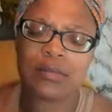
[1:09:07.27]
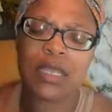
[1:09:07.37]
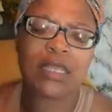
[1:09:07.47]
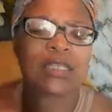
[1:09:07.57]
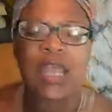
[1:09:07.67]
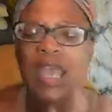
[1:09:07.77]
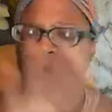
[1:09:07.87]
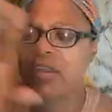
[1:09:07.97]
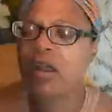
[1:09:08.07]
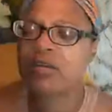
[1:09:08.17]
to have it
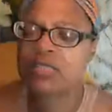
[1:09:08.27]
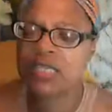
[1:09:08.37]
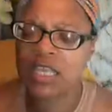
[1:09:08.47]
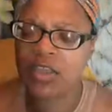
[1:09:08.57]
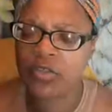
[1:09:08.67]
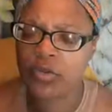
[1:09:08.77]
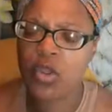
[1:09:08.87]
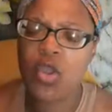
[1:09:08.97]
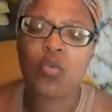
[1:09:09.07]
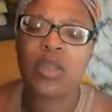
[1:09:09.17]
all together
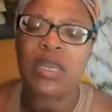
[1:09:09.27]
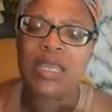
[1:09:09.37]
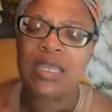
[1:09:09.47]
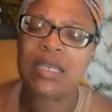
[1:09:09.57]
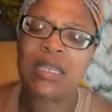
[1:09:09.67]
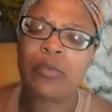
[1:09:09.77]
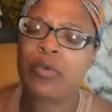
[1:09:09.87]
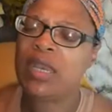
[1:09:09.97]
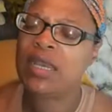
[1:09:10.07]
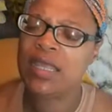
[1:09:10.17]
when in
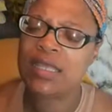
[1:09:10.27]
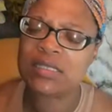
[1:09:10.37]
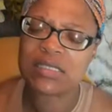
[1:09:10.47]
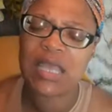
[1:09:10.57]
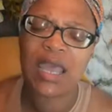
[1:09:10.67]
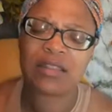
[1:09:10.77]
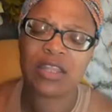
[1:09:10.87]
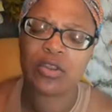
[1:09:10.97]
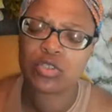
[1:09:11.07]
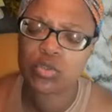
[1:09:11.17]
the inside they are
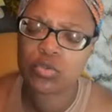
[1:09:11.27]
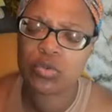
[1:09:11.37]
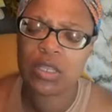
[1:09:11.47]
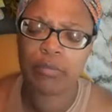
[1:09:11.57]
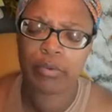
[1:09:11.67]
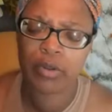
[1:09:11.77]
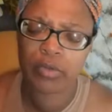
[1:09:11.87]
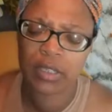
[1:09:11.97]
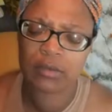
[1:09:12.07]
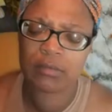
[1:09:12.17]
truly broken.